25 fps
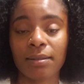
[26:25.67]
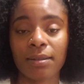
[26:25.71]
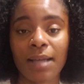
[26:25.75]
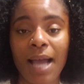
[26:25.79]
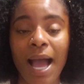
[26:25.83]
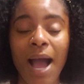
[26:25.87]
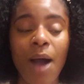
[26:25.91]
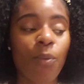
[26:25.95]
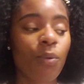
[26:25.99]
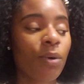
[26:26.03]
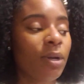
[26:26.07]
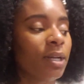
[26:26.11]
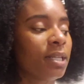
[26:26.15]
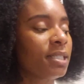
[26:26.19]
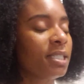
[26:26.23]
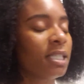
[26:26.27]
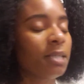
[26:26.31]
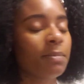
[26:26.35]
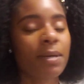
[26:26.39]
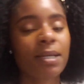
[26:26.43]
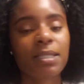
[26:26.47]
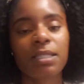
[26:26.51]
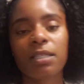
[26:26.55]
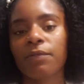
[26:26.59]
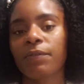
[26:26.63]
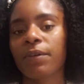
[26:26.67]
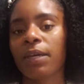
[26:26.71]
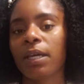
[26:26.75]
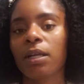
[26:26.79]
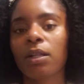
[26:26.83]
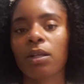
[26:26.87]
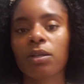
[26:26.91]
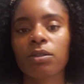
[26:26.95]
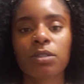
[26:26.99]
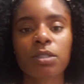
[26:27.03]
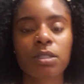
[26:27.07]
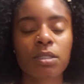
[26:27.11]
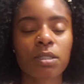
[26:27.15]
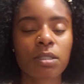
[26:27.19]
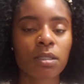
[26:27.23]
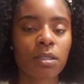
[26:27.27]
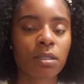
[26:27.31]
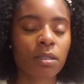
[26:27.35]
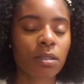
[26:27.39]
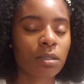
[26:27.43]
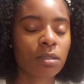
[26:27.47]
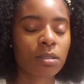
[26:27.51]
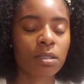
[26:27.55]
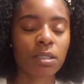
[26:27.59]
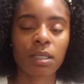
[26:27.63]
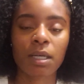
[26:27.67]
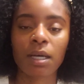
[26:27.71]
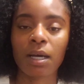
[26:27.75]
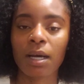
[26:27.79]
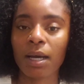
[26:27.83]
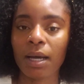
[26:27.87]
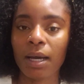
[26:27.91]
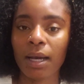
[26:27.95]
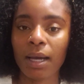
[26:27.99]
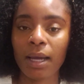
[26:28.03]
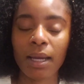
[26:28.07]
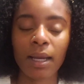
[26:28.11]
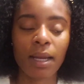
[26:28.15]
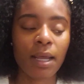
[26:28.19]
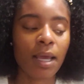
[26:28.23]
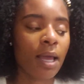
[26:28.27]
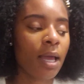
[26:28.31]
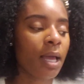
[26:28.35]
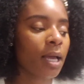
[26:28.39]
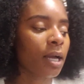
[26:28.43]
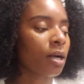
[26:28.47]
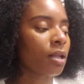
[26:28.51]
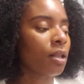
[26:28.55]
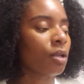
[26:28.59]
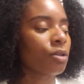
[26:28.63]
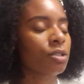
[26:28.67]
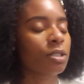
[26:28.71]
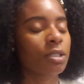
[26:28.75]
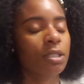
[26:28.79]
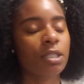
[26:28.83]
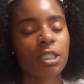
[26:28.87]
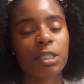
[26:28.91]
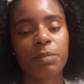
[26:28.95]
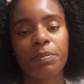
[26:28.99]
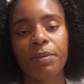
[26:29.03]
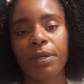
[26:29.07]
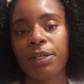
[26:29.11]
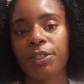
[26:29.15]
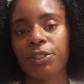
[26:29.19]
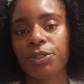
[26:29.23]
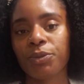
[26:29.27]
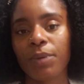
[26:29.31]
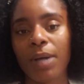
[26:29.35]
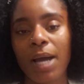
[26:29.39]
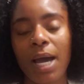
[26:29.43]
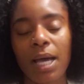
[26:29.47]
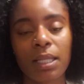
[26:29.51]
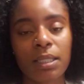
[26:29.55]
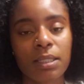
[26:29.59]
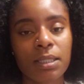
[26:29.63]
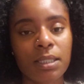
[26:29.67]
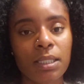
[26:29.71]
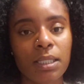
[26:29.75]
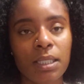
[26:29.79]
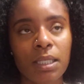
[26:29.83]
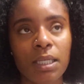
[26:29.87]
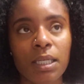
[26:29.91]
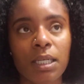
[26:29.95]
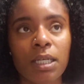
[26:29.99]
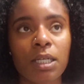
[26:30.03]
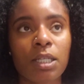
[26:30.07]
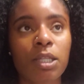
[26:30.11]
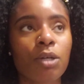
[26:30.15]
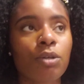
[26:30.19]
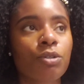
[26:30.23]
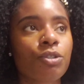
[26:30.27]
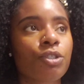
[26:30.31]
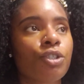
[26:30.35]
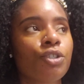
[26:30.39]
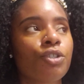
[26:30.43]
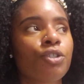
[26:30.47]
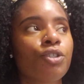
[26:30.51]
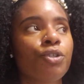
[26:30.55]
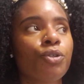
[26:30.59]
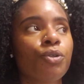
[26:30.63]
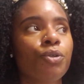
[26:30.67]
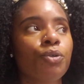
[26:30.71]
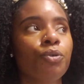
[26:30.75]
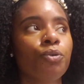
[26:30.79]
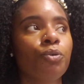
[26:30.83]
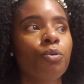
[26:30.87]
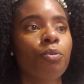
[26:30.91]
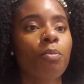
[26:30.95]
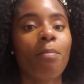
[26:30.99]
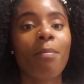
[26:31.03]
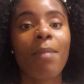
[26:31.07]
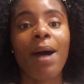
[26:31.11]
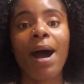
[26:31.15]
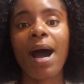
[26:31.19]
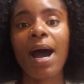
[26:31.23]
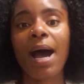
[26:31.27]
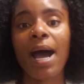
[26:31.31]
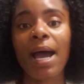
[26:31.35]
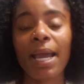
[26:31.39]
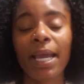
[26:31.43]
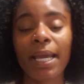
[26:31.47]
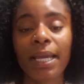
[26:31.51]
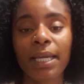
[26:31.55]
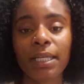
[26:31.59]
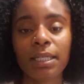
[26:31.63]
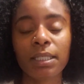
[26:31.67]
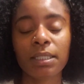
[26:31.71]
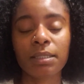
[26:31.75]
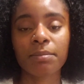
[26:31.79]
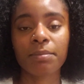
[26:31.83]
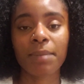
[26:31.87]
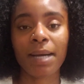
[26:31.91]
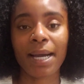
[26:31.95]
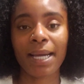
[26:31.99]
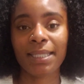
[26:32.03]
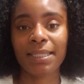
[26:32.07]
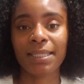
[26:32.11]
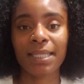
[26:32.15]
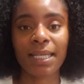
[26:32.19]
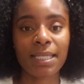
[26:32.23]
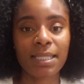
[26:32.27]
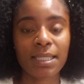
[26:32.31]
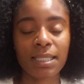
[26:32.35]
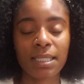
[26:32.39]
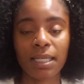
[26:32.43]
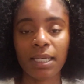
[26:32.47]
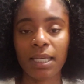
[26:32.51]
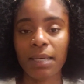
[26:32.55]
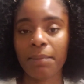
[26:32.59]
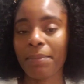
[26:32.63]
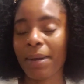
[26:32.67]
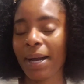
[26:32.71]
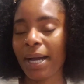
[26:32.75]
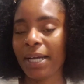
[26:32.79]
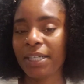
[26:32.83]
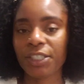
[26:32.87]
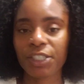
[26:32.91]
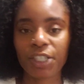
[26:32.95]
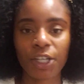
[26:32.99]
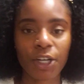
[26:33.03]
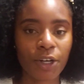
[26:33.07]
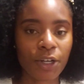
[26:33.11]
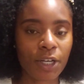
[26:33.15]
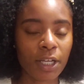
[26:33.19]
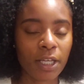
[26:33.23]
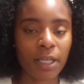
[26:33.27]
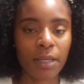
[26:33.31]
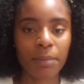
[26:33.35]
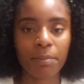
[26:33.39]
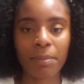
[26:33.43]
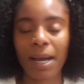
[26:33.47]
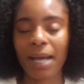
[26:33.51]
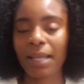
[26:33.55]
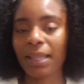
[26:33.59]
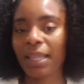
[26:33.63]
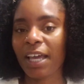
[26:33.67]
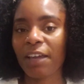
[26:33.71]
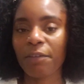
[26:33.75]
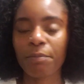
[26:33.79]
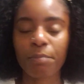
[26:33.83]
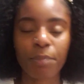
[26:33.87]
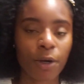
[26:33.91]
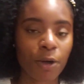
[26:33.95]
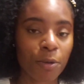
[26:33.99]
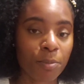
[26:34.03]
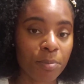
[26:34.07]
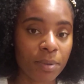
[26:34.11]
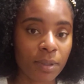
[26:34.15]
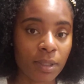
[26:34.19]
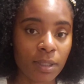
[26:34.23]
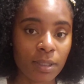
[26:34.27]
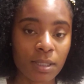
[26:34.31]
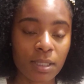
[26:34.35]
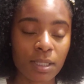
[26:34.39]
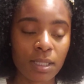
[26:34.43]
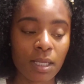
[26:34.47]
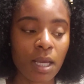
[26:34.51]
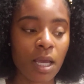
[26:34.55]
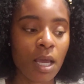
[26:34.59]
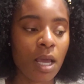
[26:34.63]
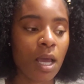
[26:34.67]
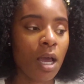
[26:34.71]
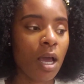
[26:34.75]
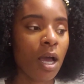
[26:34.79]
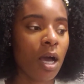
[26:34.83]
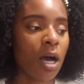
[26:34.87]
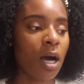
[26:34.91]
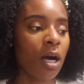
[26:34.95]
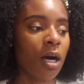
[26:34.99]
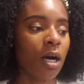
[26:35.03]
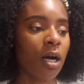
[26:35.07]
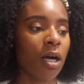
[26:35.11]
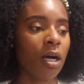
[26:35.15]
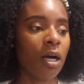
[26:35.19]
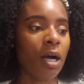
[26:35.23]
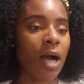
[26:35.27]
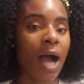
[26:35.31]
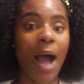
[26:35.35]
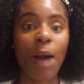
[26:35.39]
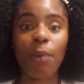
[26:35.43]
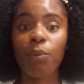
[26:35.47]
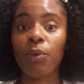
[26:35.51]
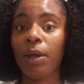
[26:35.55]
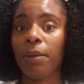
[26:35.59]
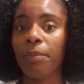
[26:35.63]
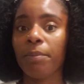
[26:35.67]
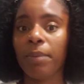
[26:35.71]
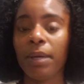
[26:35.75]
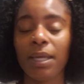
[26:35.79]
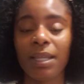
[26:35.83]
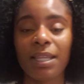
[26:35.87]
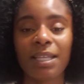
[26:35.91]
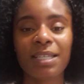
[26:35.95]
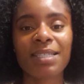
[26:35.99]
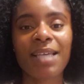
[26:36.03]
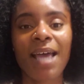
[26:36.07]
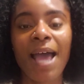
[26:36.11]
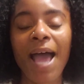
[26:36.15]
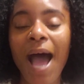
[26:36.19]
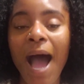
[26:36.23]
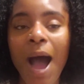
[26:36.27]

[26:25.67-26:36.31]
I wouldn't have seen myself get closer to God, closer to spirituality, closer to my destiny, my journey, my life purpose. I wouldn't be in this.